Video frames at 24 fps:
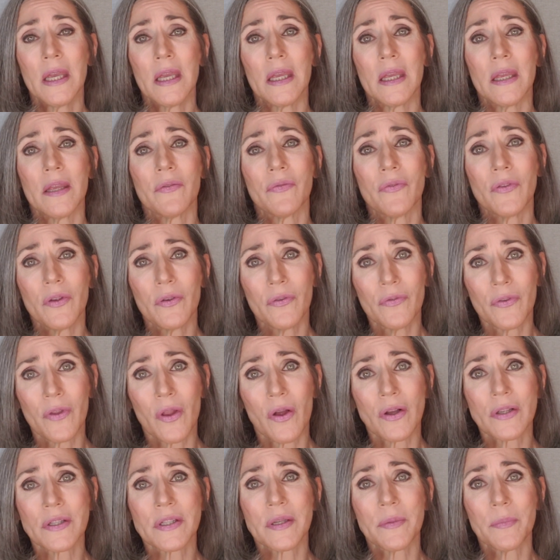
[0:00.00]
If you've
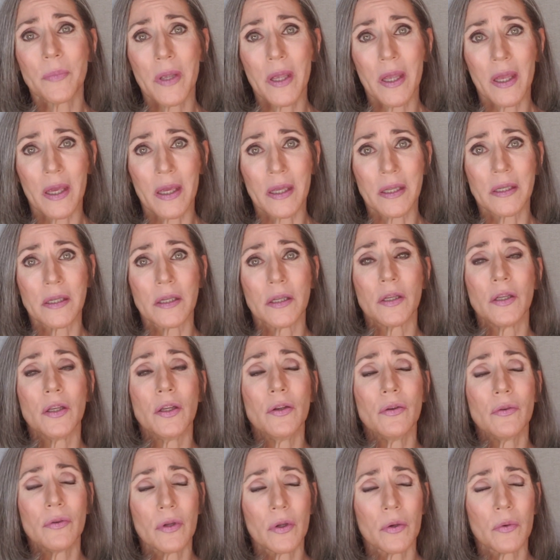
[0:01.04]
lost a pet,
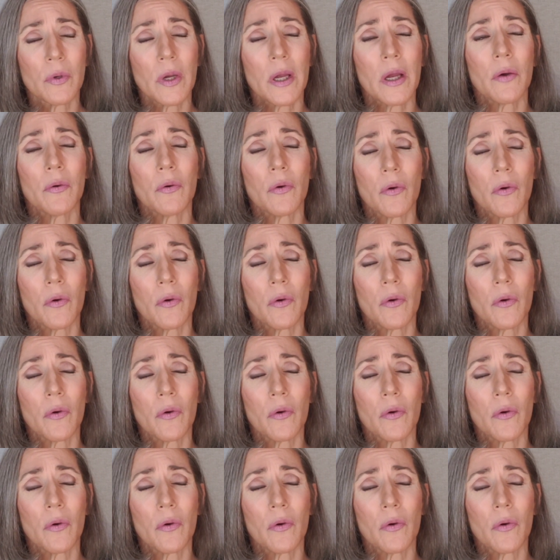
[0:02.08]
you know how